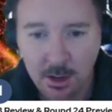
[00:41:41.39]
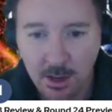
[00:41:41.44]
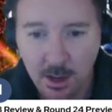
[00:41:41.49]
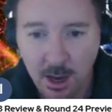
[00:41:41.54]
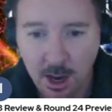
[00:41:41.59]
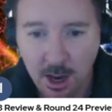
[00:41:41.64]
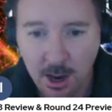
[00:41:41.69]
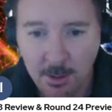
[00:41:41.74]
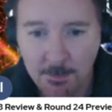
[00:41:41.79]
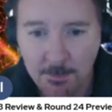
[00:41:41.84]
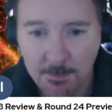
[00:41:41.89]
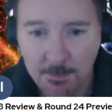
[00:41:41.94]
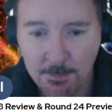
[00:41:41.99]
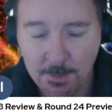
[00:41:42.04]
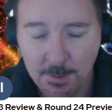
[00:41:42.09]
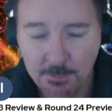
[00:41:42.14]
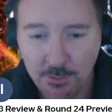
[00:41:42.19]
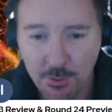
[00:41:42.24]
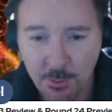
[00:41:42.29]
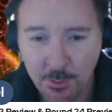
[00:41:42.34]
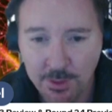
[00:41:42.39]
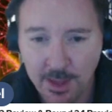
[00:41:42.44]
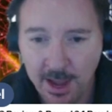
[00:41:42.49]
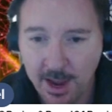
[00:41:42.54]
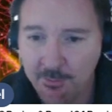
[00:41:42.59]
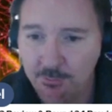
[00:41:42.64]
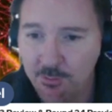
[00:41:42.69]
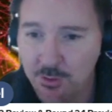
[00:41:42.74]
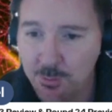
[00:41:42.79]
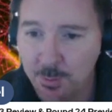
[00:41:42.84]
And if you were the
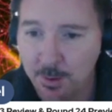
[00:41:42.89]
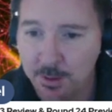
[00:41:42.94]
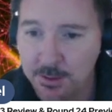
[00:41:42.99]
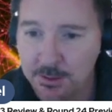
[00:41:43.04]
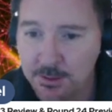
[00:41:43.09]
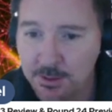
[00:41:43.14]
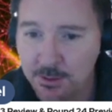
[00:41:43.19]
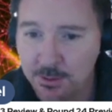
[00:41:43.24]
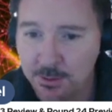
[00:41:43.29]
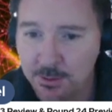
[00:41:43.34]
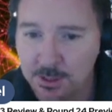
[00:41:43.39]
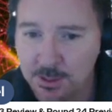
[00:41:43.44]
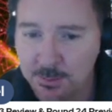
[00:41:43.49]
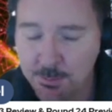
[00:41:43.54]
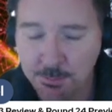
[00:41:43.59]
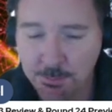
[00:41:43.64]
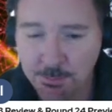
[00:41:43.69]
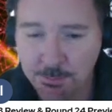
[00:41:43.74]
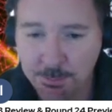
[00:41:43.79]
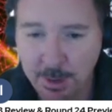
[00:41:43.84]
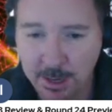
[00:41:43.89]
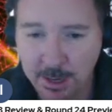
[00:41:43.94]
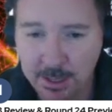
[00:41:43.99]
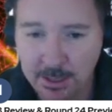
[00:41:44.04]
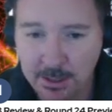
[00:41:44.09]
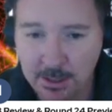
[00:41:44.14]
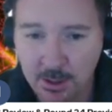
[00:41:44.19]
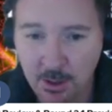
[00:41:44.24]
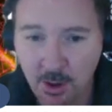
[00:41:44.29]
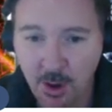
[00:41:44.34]
average punter and just
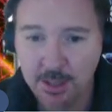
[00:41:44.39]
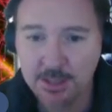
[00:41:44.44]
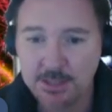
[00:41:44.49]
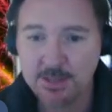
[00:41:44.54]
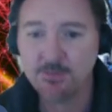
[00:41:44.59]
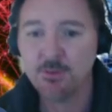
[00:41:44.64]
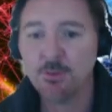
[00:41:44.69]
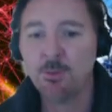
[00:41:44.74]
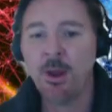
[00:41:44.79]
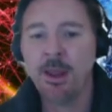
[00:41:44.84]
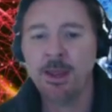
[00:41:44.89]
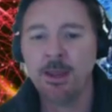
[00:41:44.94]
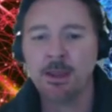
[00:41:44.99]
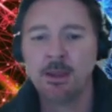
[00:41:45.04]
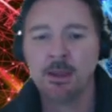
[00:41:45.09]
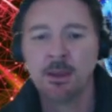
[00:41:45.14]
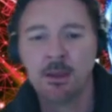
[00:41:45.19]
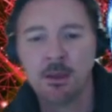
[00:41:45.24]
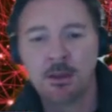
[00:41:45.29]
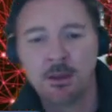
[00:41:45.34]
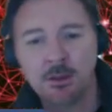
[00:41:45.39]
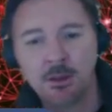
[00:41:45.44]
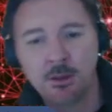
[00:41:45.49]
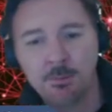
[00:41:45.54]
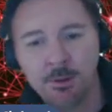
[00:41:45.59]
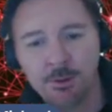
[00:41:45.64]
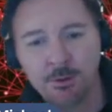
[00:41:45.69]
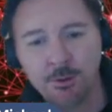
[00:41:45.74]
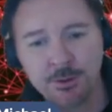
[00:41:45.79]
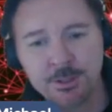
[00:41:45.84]
backing the Knights every week, you'd
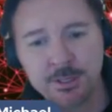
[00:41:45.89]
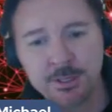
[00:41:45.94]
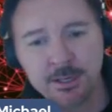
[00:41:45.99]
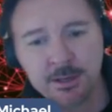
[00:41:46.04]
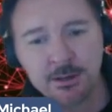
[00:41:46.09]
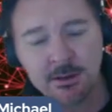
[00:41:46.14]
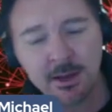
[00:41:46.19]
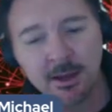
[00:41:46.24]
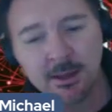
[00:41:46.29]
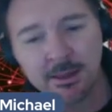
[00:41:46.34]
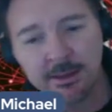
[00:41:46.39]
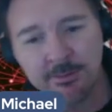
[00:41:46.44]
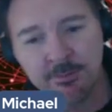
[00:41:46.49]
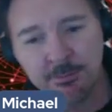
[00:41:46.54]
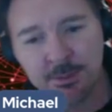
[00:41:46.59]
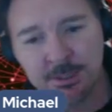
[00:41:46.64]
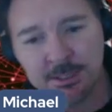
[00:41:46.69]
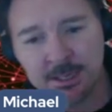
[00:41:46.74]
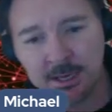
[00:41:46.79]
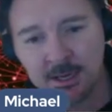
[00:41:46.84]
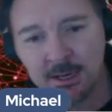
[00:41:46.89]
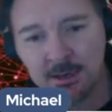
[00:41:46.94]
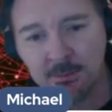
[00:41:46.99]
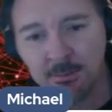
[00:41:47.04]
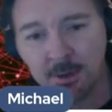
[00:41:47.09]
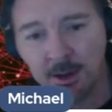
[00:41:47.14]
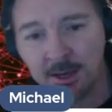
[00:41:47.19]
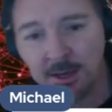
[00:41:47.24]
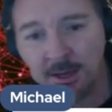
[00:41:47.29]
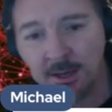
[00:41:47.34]
be losing 11% of your
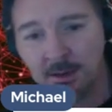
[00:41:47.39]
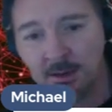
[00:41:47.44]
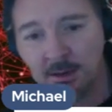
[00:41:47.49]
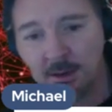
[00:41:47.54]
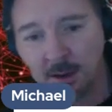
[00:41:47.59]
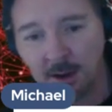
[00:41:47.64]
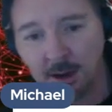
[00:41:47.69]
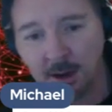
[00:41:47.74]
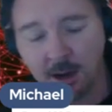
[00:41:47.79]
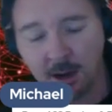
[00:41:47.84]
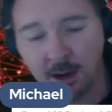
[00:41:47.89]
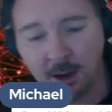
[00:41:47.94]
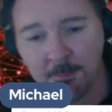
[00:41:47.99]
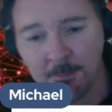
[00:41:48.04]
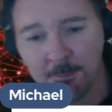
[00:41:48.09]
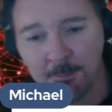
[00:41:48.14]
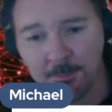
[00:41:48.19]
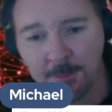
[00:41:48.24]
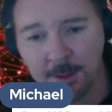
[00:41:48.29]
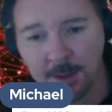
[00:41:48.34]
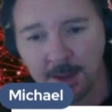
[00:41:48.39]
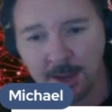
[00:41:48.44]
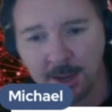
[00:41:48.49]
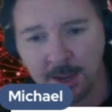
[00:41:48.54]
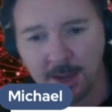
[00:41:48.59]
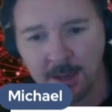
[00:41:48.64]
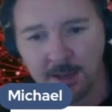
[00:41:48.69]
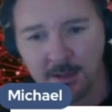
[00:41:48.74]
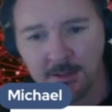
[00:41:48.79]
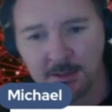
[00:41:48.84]
money,
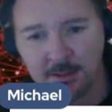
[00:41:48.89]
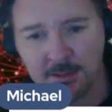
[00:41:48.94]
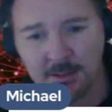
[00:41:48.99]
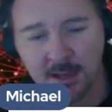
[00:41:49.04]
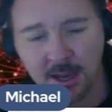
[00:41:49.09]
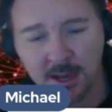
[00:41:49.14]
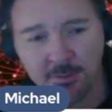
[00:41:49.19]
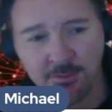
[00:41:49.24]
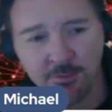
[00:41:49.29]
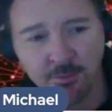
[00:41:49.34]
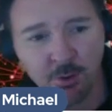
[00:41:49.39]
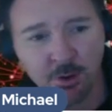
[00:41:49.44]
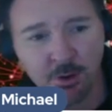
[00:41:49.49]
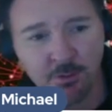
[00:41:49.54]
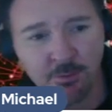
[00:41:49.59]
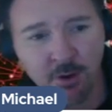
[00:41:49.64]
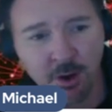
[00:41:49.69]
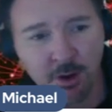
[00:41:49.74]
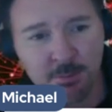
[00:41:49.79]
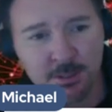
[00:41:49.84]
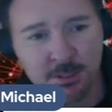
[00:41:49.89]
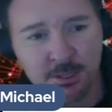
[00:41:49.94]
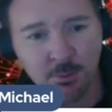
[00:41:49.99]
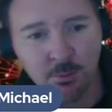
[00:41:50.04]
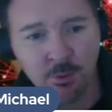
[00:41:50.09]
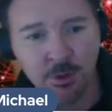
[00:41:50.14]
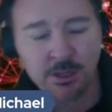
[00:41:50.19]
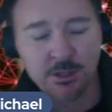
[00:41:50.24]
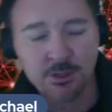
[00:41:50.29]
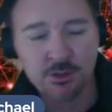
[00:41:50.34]
and at a 45%
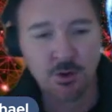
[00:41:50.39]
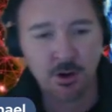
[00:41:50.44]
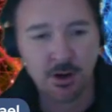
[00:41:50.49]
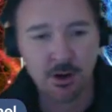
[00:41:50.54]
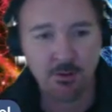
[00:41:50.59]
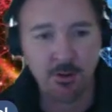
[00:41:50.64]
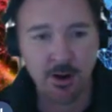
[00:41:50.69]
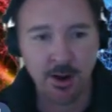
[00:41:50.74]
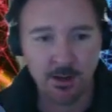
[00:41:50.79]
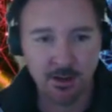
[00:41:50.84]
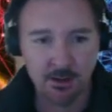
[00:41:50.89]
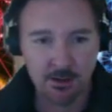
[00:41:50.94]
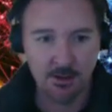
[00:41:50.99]
winning strike rate,